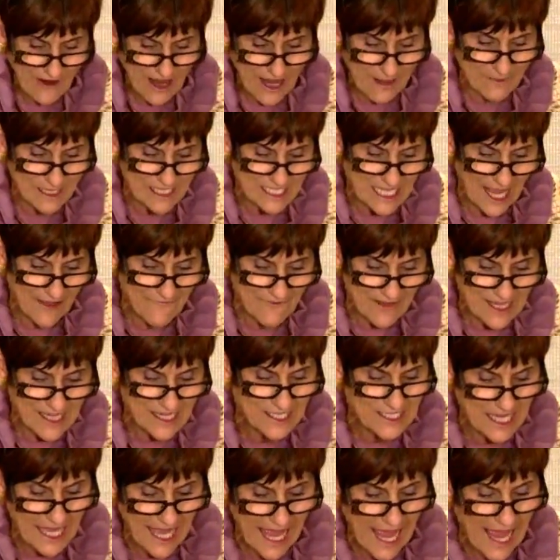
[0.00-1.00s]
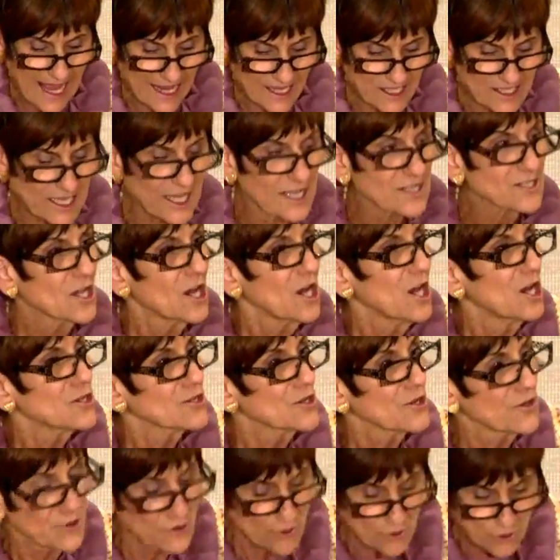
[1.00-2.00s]
families have easy access
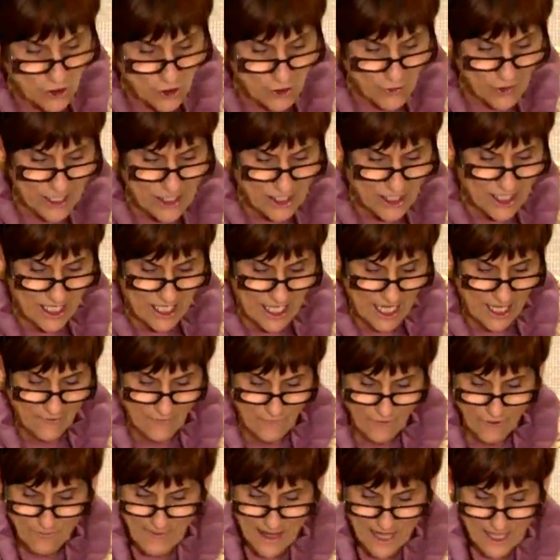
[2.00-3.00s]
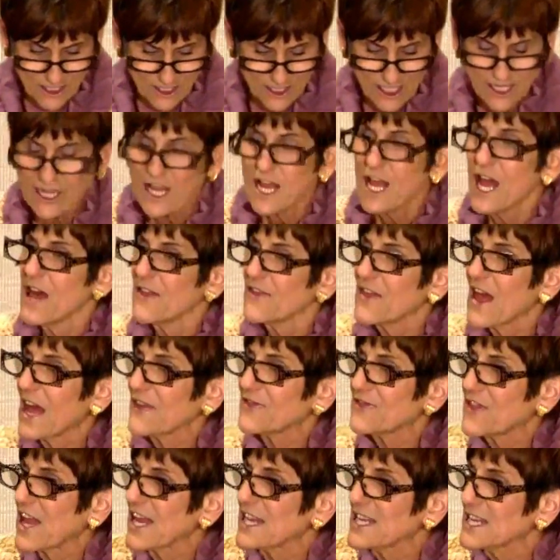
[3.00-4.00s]
to the nutrition information
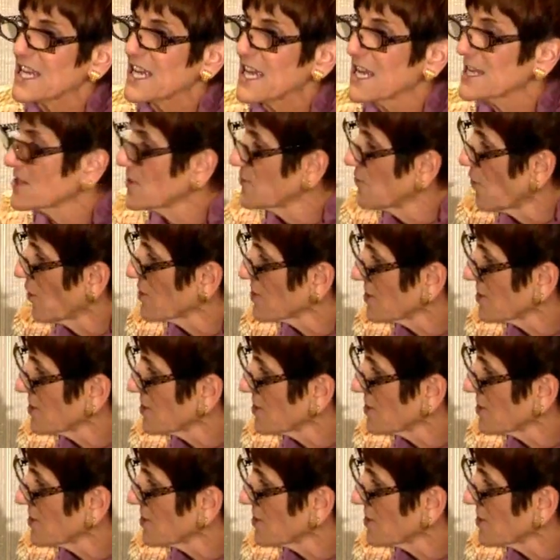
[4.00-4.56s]
that they need in